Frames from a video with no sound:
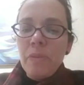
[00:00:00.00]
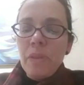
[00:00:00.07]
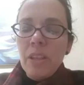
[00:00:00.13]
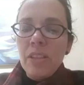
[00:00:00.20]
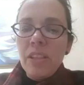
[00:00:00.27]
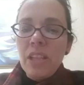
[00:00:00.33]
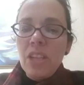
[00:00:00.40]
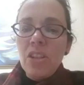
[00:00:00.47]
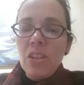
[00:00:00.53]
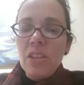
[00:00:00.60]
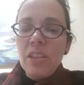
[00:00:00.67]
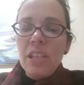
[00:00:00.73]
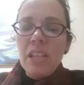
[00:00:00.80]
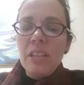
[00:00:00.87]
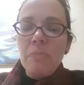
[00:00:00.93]

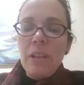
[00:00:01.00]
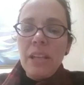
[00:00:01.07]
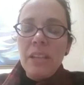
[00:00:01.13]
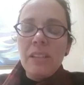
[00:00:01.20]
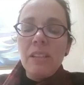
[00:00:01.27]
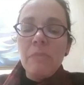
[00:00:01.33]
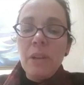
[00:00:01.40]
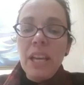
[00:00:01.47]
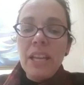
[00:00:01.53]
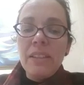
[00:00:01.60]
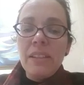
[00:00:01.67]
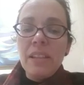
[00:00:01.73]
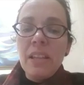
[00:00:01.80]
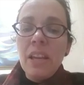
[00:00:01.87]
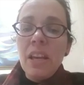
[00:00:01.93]
constituency is being
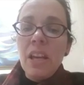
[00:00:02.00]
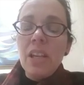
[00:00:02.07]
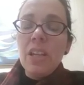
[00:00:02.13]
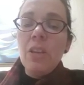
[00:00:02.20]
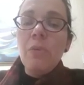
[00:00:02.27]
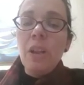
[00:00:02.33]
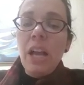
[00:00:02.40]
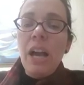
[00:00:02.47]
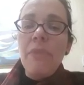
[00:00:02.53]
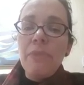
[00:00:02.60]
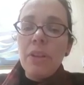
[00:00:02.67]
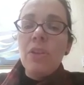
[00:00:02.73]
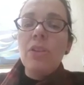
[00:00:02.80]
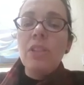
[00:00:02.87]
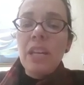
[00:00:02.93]
split and you will have a
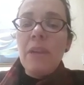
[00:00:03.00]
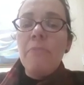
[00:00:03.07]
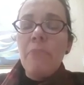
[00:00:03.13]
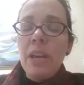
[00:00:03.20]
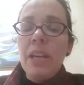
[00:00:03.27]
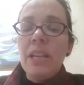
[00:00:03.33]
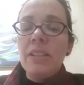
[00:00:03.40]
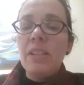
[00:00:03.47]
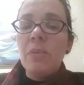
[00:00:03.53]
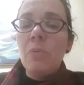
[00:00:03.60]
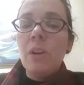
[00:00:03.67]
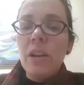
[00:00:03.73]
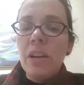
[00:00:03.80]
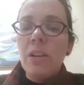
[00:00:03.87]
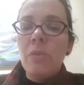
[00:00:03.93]
good MP to
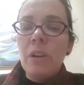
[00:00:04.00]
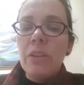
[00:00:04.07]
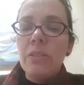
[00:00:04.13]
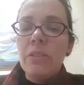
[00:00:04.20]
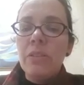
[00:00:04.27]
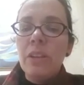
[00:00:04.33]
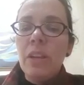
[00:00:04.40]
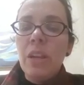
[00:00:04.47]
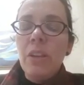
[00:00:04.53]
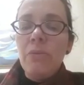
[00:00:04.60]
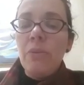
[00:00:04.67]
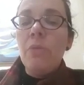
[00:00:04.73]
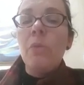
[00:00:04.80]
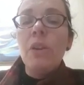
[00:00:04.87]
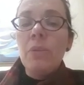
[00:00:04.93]
work with. If
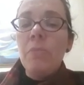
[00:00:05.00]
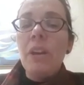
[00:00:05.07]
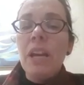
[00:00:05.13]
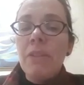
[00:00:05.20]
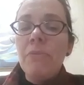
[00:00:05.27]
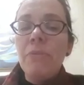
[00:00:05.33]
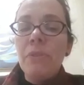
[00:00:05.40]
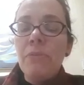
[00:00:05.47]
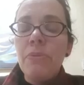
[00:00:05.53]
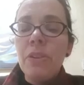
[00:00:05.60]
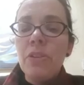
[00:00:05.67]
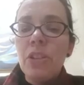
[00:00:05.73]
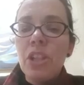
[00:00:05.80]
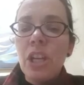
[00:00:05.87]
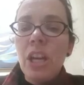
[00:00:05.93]
you want to plan for the
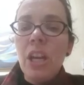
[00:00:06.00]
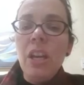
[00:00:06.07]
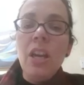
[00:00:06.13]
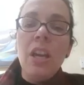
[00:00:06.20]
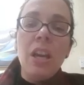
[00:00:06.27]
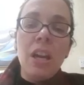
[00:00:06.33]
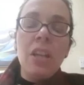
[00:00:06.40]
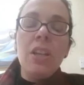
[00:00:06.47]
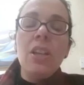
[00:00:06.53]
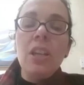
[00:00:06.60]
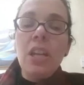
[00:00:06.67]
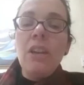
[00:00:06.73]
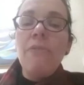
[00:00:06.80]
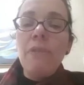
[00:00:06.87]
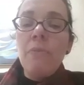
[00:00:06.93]
future and you
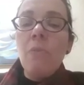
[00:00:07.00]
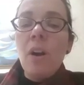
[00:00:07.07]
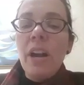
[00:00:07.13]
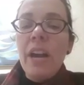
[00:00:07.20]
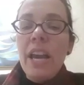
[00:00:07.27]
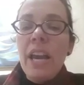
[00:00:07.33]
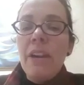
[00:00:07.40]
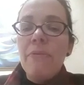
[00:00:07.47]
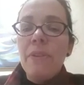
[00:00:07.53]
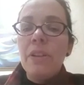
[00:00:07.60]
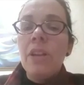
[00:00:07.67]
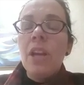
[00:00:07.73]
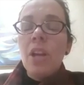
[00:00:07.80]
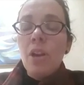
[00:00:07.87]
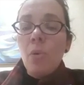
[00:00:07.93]
live in
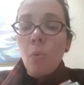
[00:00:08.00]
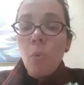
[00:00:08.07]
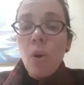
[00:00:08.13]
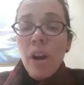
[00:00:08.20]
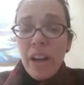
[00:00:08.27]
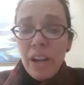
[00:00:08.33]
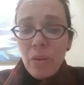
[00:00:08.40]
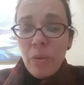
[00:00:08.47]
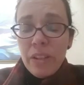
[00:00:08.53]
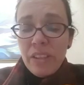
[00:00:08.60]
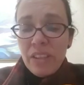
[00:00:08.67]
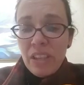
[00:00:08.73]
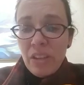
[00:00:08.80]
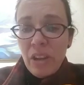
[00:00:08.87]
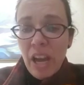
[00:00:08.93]
Whitehaven, work with
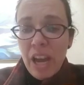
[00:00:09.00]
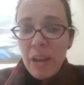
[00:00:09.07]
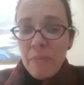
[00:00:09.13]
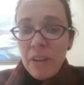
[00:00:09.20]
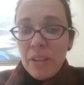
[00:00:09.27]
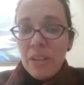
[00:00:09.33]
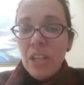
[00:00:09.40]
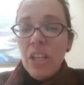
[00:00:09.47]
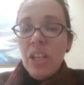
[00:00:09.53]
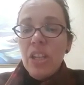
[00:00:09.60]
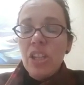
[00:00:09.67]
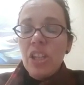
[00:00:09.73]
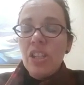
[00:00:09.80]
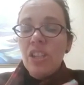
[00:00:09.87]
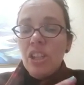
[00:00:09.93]
Sue Hayman.
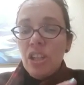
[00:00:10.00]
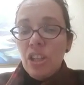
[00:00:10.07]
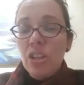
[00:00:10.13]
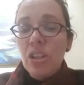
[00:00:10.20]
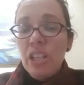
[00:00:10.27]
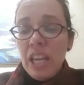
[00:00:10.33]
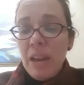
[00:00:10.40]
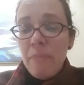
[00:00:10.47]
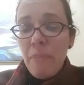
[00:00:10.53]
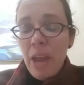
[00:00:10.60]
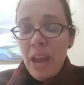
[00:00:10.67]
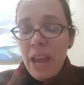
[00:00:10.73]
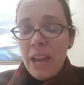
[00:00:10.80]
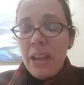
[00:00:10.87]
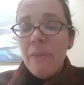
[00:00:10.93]
She's a good
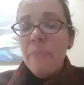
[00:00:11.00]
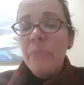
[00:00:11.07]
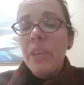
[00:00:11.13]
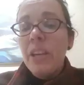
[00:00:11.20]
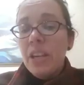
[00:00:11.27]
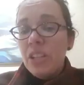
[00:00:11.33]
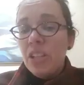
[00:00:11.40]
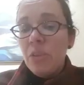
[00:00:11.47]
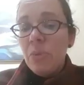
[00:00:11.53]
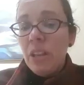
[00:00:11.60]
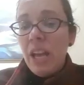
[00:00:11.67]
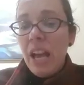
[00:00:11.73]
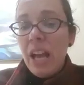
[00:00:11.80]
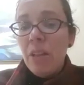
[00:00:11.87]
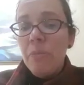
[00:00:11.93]
MP and she will
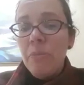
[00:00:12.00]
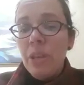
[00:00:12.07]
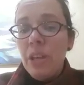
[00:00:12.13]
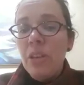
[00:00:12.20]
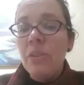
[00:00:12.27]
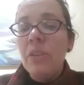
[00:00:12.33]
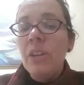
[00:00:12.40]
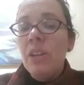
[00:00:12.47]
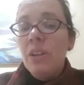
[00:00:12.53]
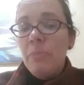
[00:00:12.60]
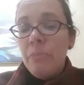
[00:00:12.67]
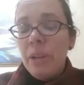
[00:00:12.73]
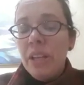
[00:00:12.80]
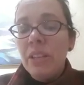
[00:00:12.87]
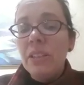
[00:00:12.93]
help you
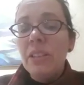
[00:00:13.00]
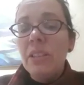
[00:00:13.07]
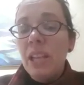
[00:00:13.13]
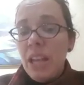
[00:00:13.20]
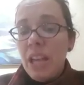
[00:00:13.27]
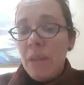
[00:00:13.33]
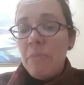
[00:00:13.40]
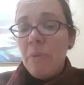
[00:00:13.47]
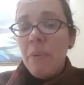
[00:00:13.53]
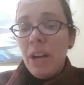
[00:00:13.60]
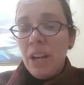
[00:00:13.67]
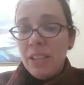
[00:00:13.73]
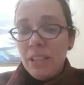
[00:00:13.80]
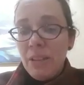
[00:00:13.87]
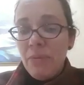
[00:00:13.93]
build the Labour
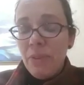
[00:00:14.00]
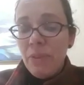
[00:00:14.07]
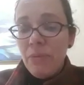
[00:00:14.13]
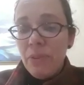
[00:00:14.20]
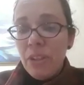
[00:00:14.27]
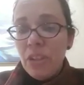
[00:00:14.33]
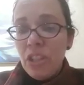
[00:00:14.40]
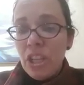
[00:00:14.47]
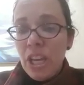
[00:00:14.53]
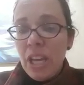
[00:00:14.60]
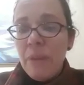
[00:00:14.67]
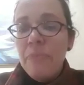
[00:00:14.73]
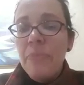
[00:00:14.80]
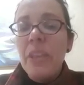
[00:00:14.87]
Party for the future.